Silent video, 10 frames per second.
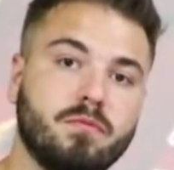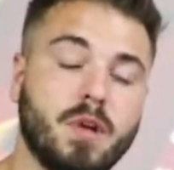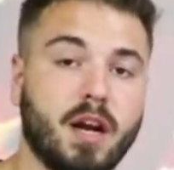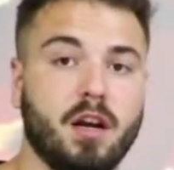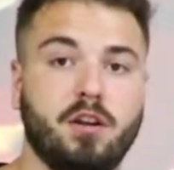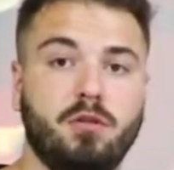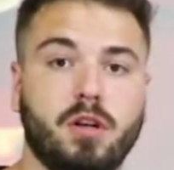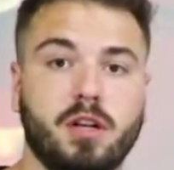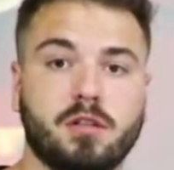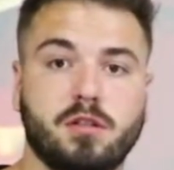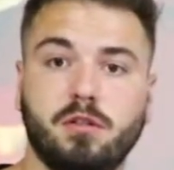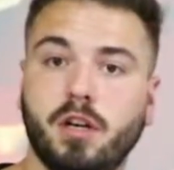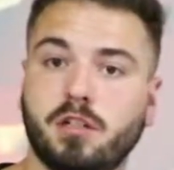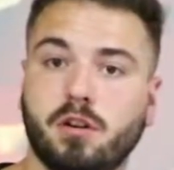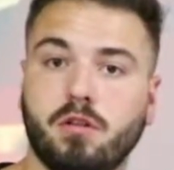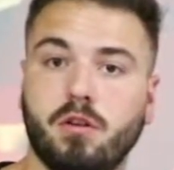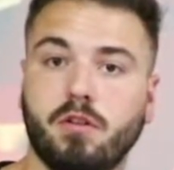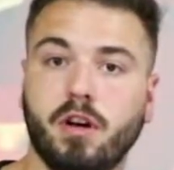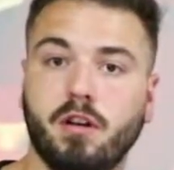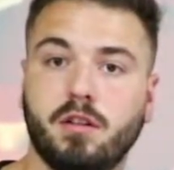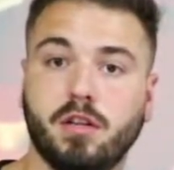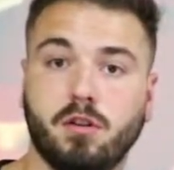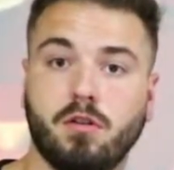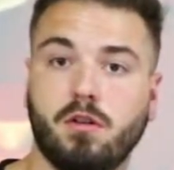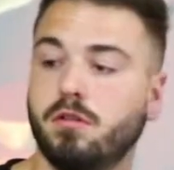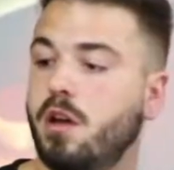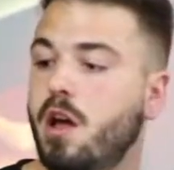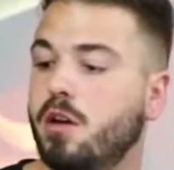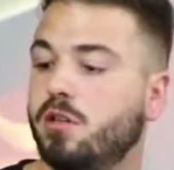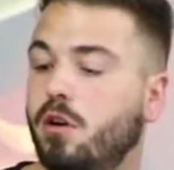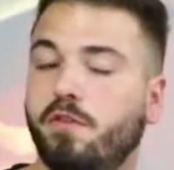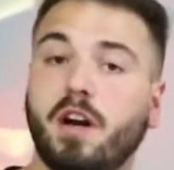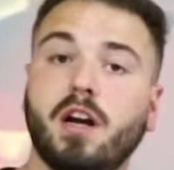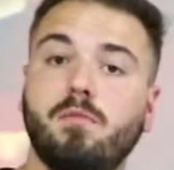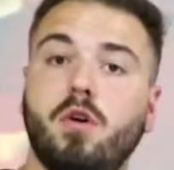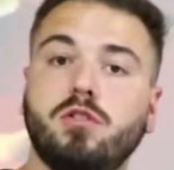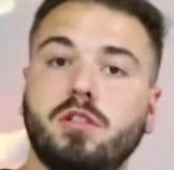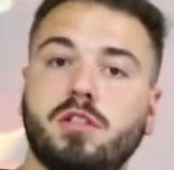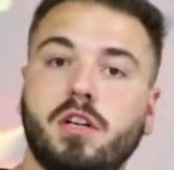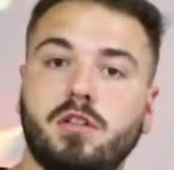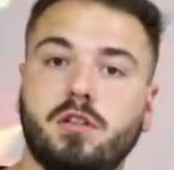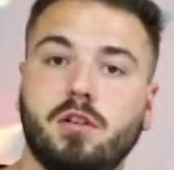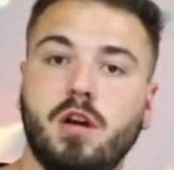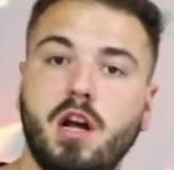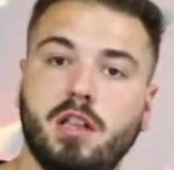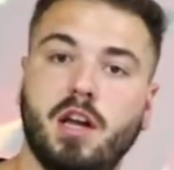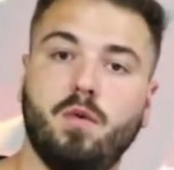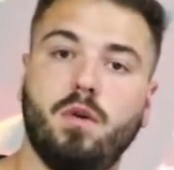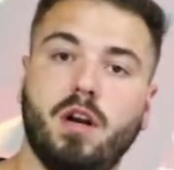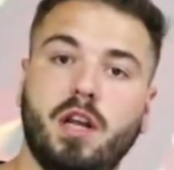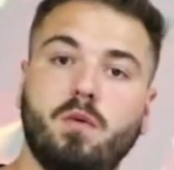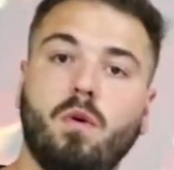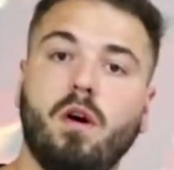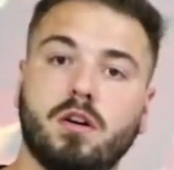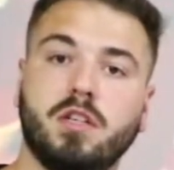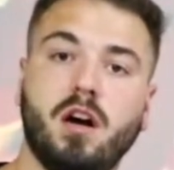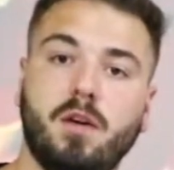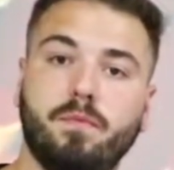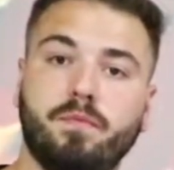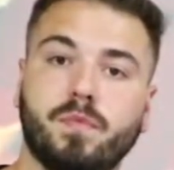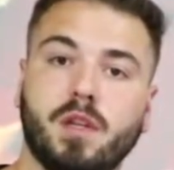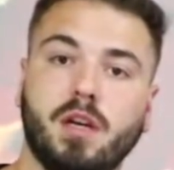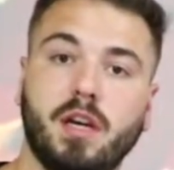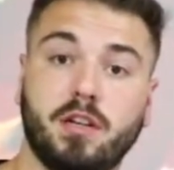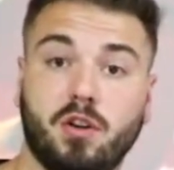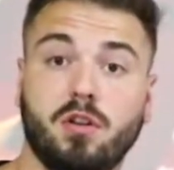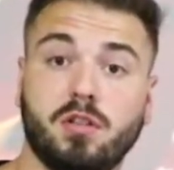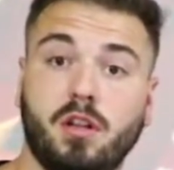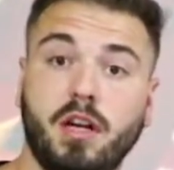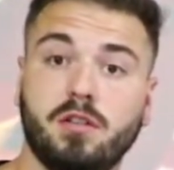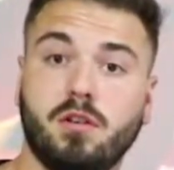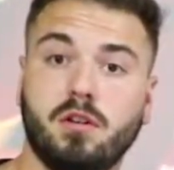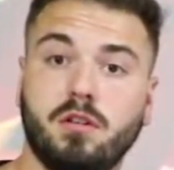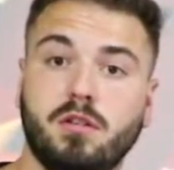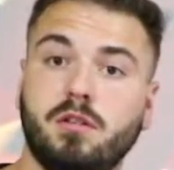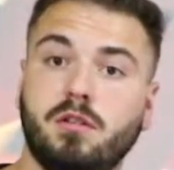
I got hue lights. Hue lights turn on, right? They turn on. So if I got a motion sensor that when it walks up, it turns the lights on,